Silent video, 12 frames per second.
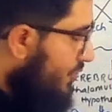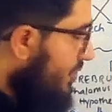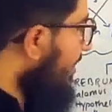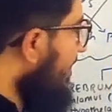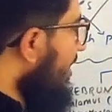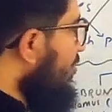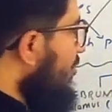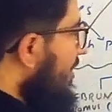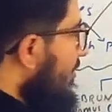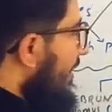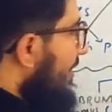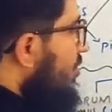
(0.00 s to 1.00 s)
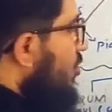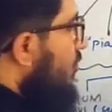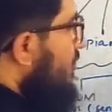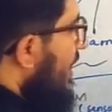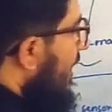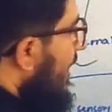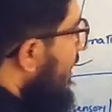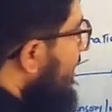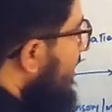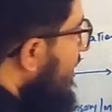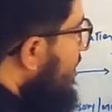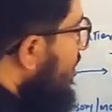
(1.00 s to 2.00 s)
These are actually the minor grooves.
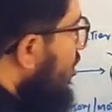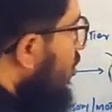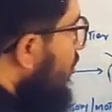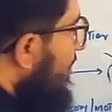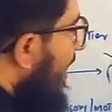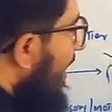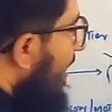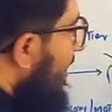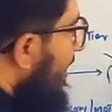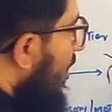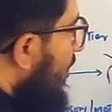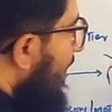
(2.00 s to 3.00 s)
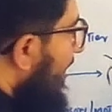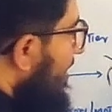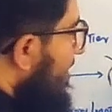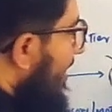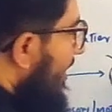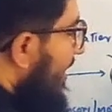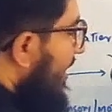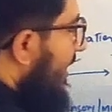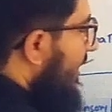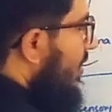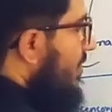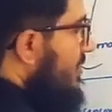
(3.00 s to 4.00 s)
These grooves are known as
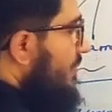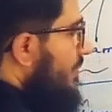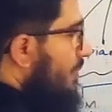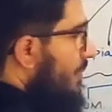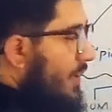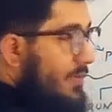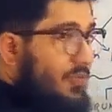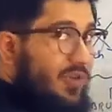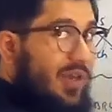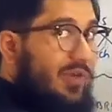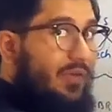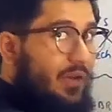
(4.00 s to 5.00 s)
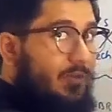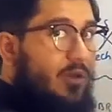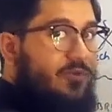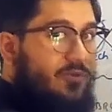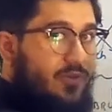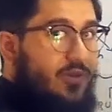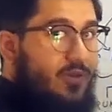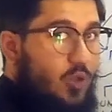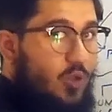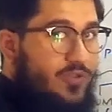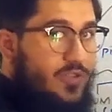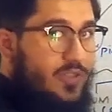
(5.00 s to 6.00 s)
sulci. We have number of
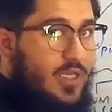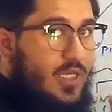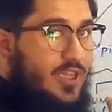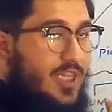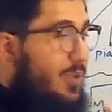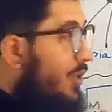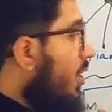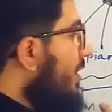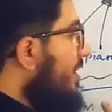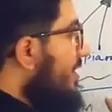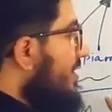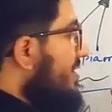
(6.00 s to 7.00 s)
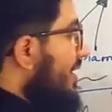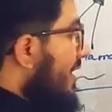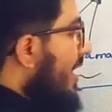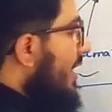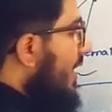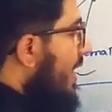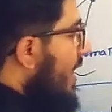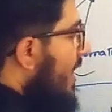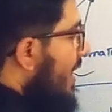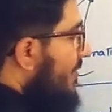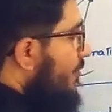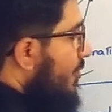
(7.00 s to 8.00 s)
grooves, then we call it sulci.
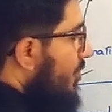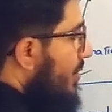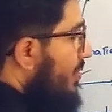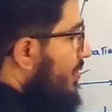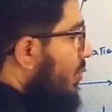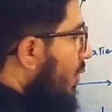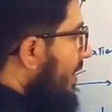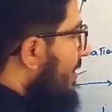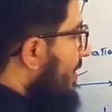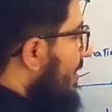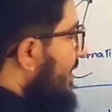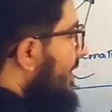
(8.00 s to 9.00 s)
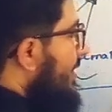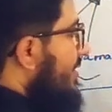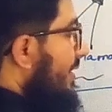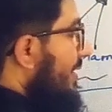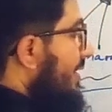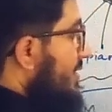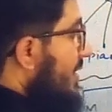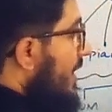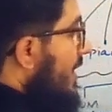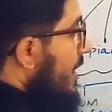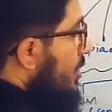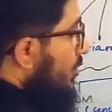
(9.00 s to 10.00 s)
If you're talking about the one, then it is sulcus.
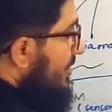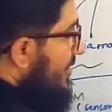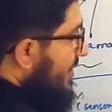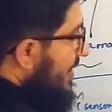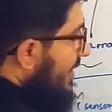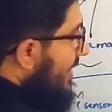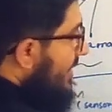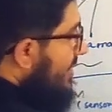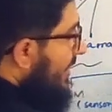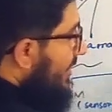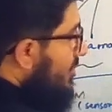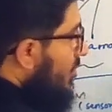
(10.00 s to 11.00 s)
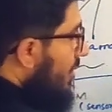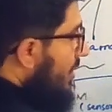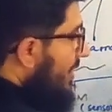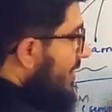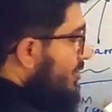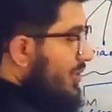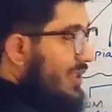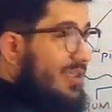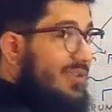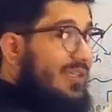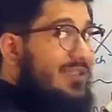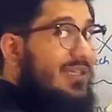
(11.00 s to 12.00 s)
So this is sulcus, and these all are actually
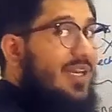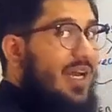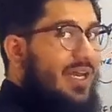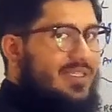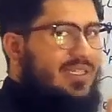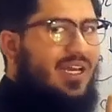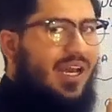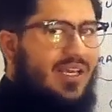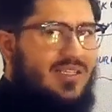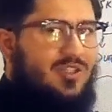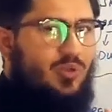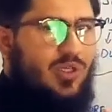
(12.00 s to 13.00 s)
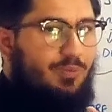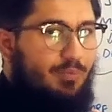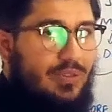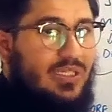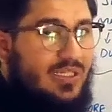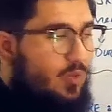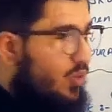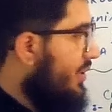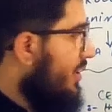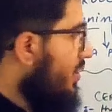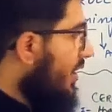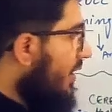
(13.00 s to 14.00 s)
the sulci. Sulci is actually a plural
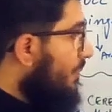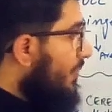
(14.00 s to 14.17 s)
word, okay?